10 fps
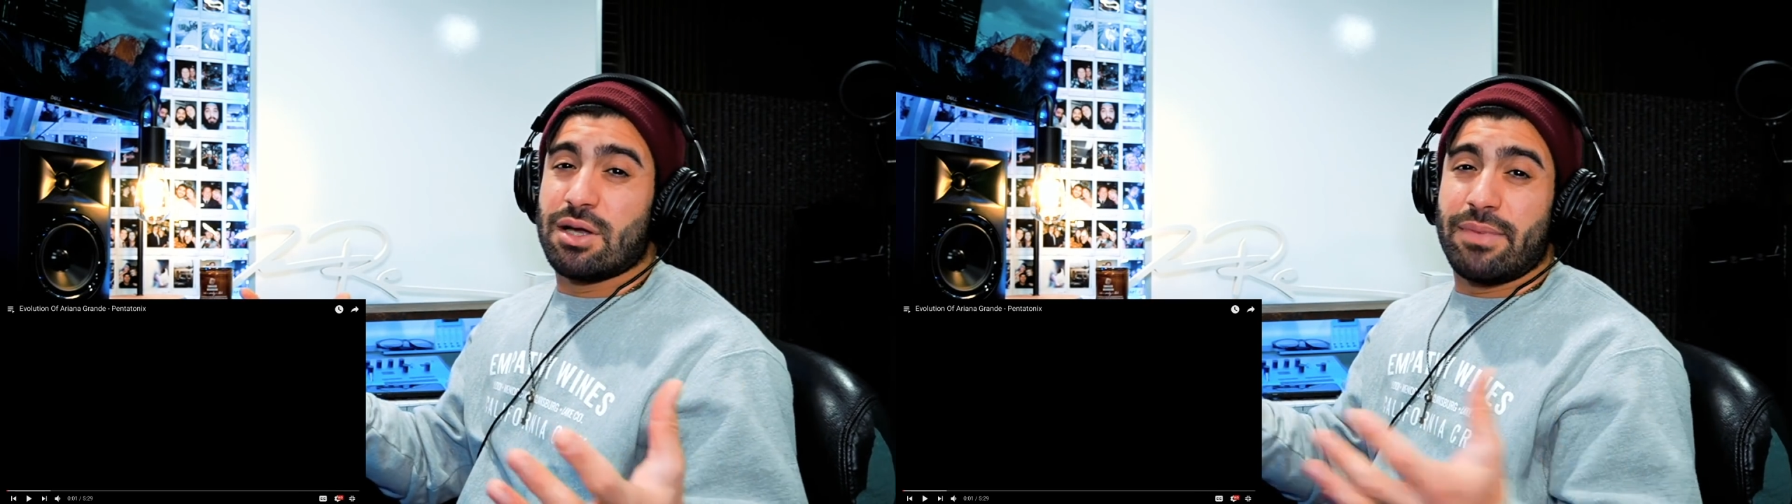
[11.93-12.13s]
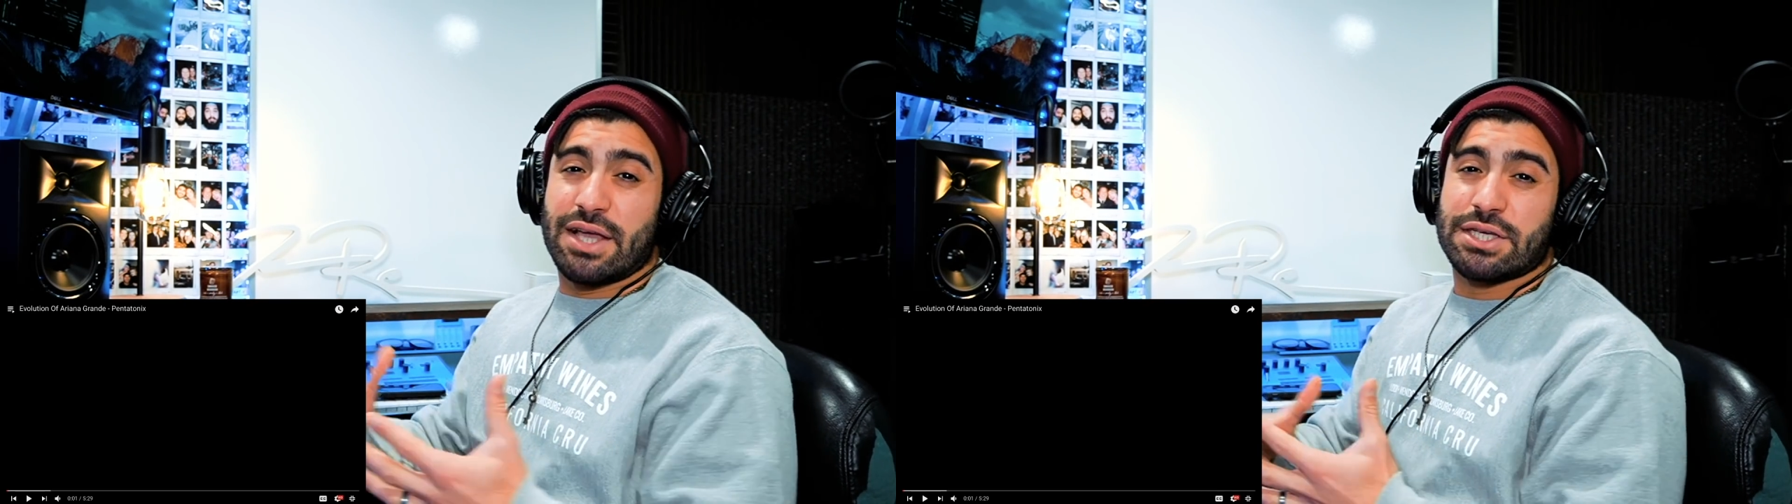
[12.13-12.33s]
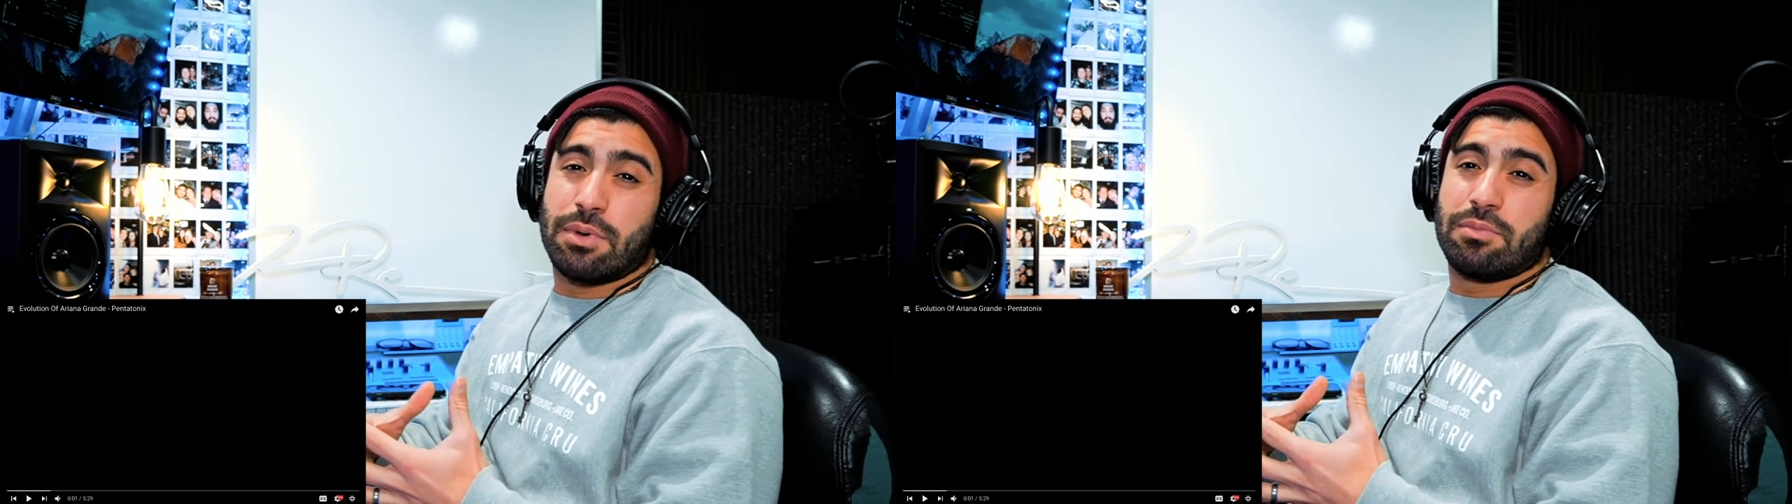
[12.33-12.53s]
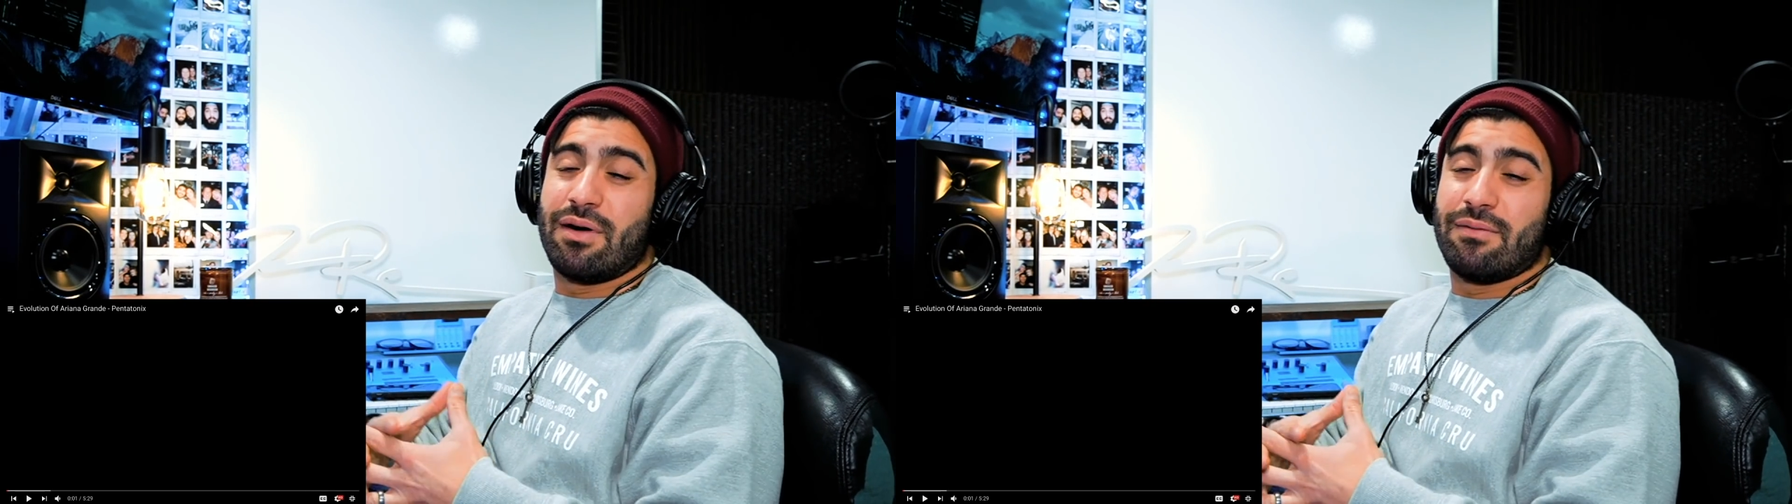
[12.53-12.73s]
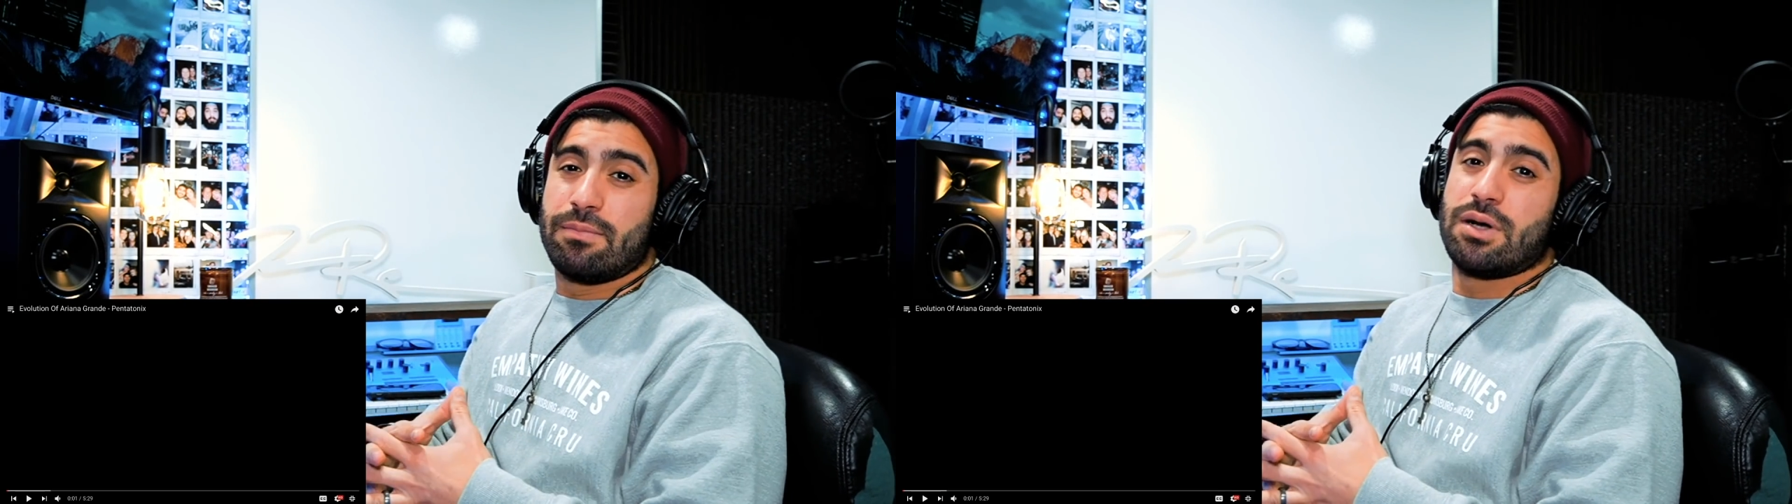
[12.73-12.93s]
a mashup
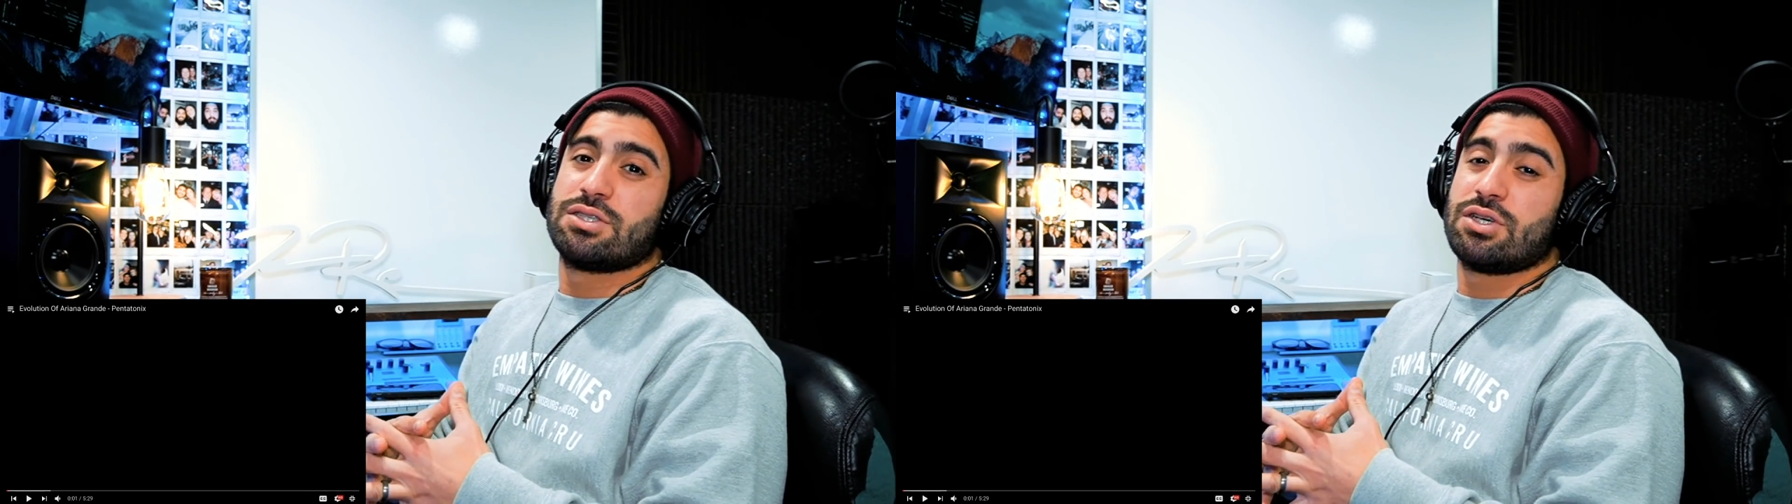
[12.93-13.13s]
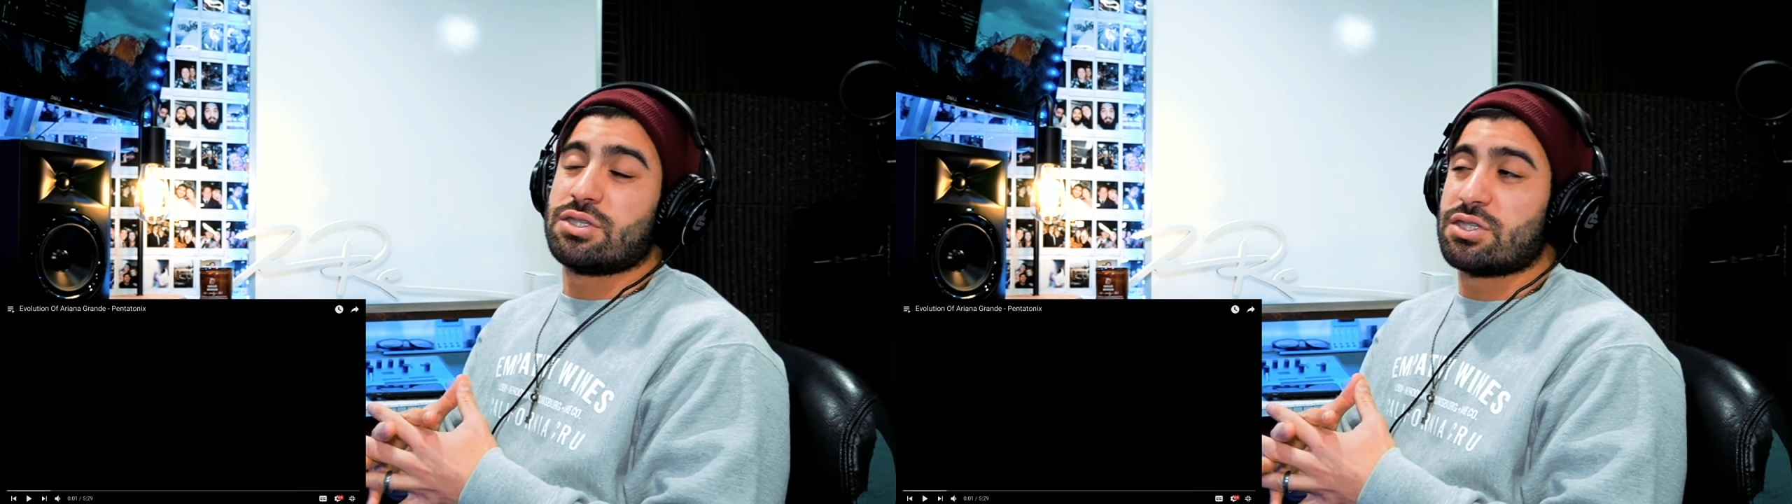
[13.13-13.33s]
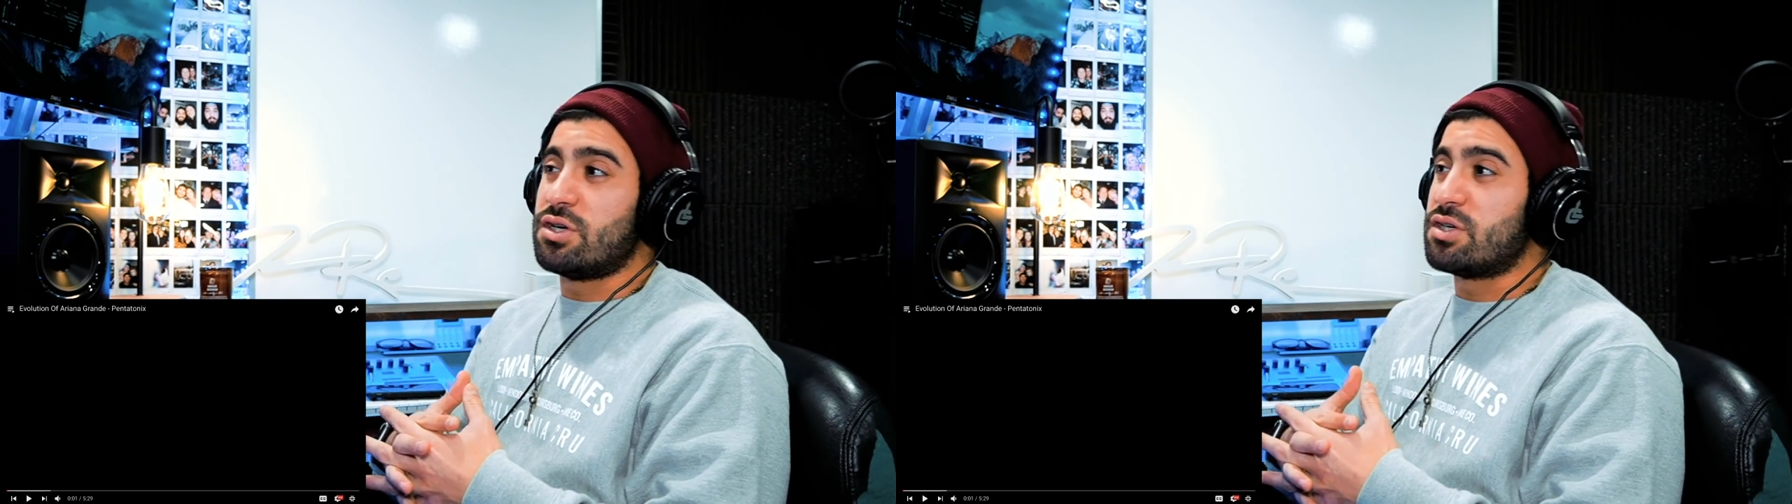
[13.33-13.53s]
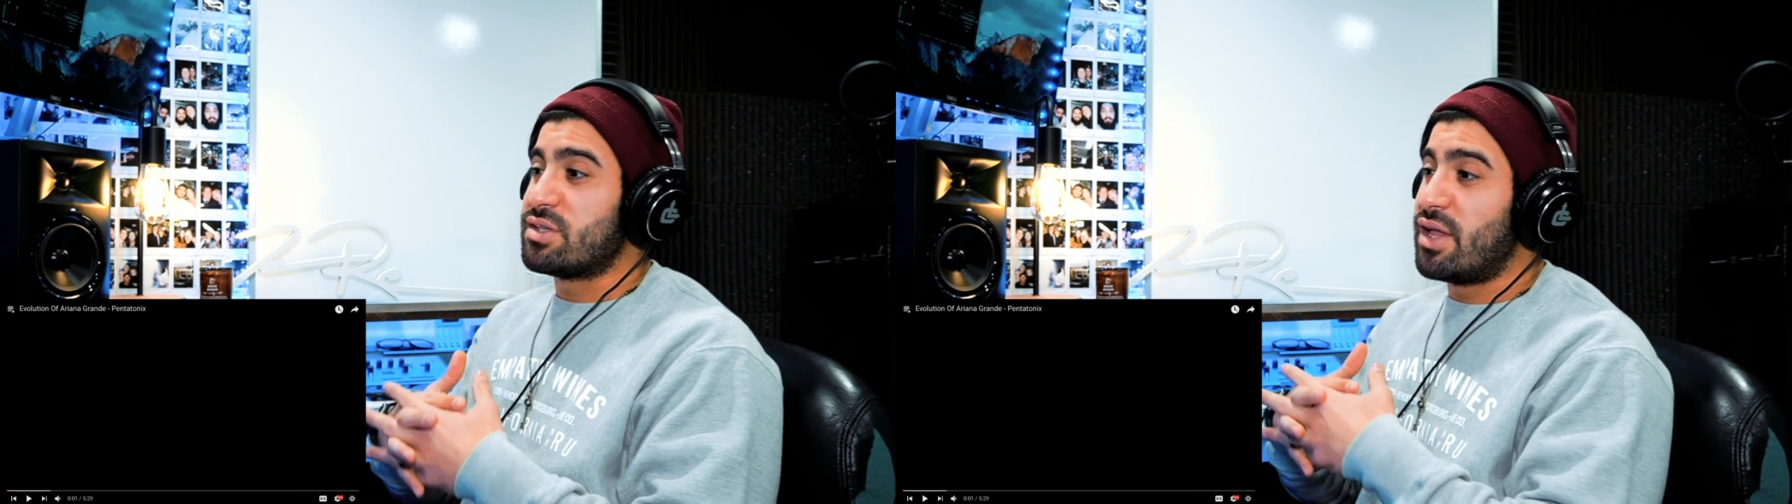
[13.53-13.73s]
of a bunch of her songs.